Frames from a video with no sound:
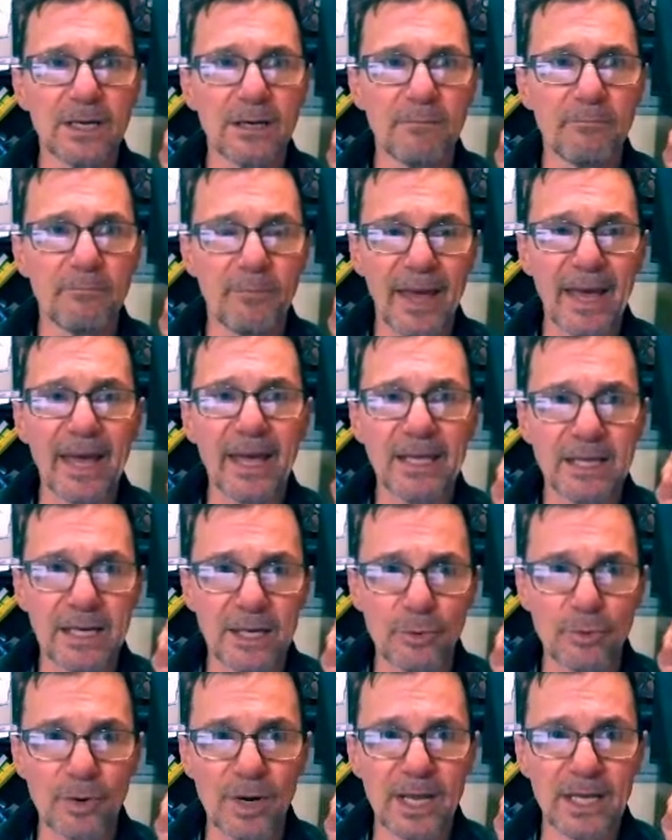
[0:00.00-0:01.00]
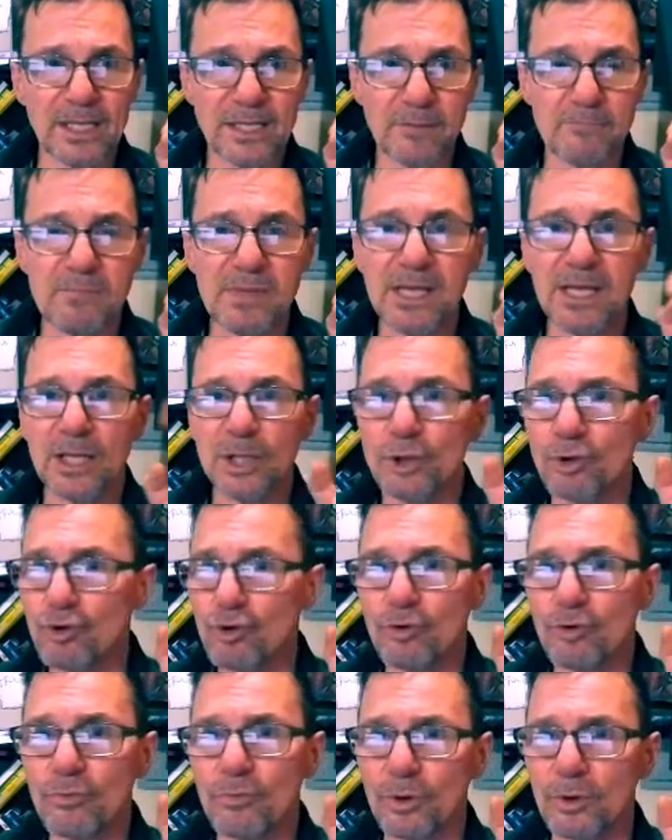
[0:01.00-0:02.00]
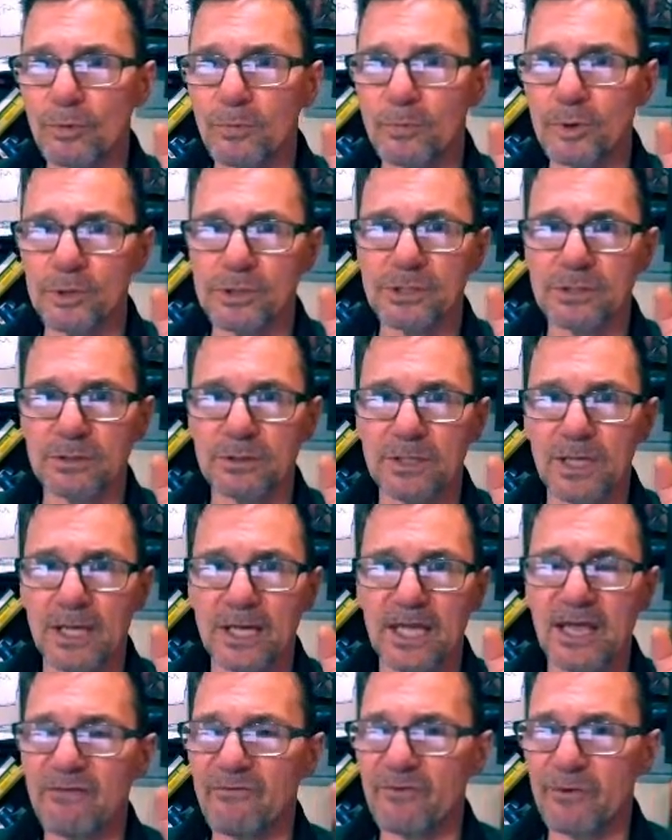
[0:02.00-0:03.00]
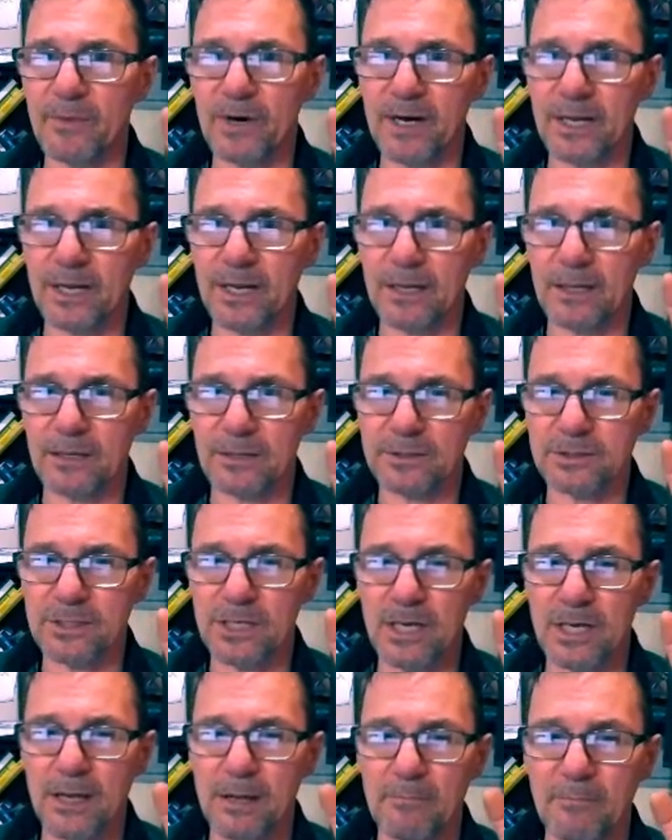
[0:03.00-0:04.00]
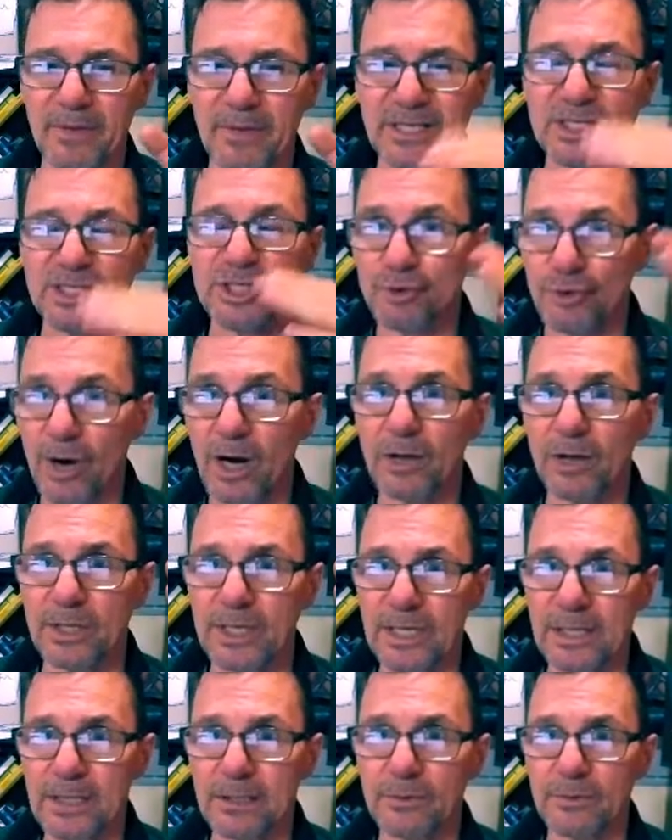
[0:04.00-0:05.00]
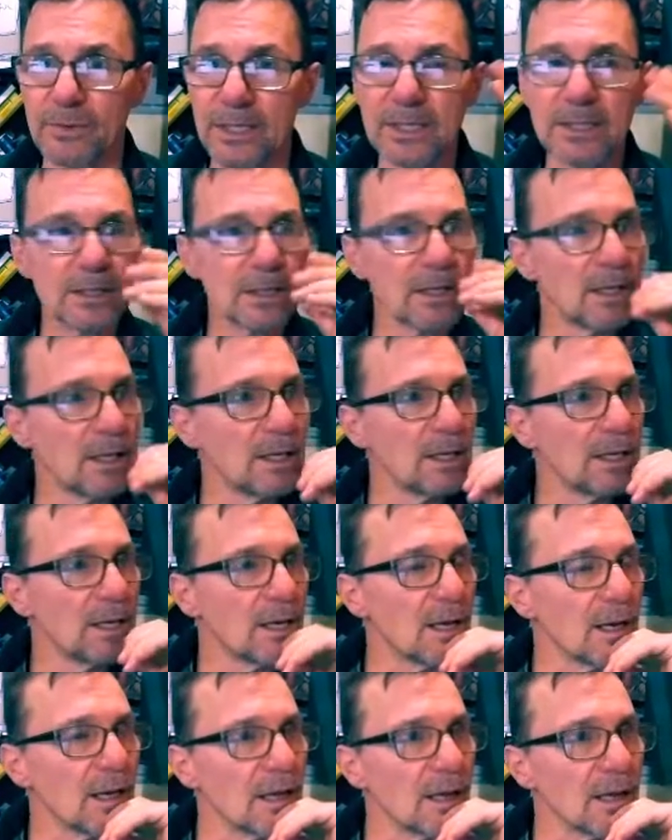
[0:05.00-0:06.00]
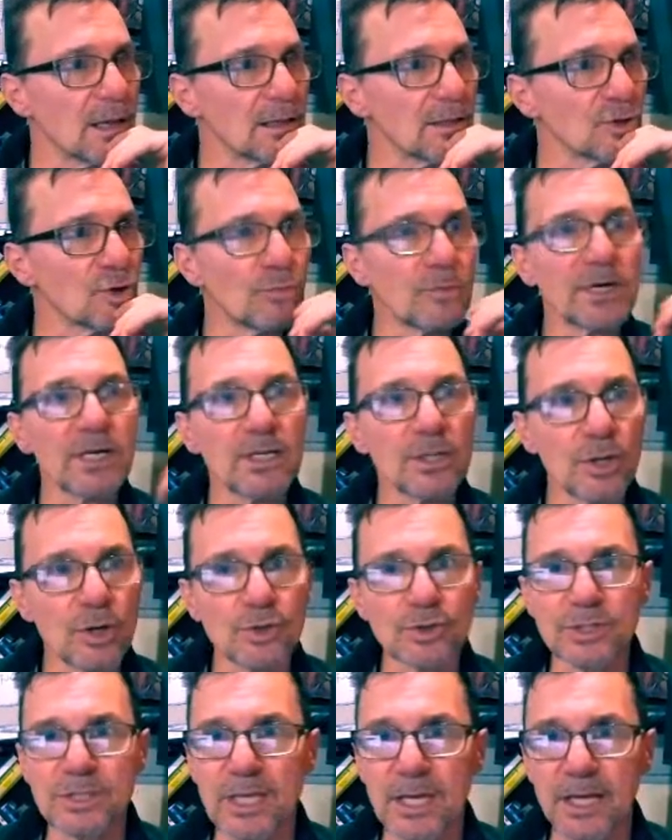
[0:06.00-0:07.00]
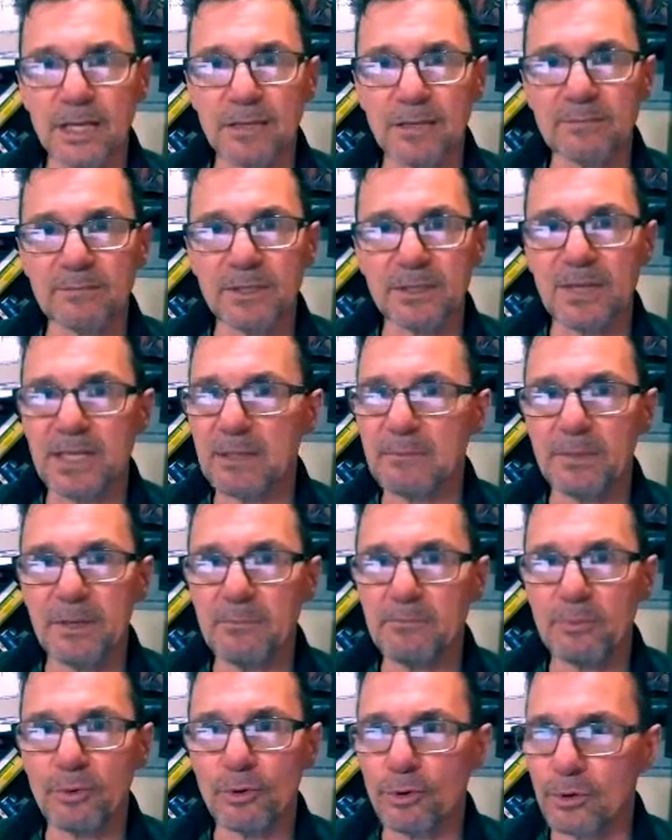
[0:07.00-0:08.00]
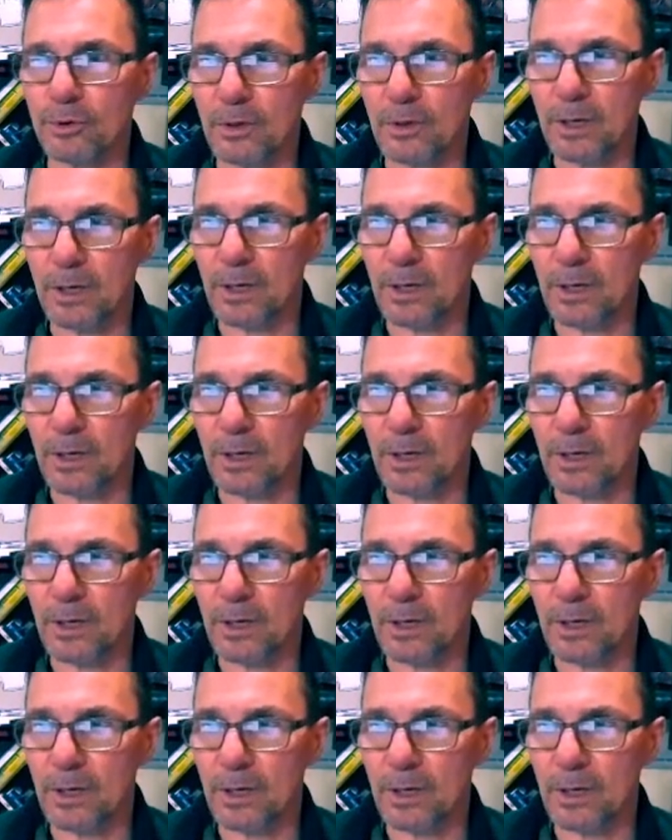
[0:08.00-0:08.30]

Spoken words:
paid a rent and be a normal person like everybody else, but struggling, right? And nobody knows that, but many people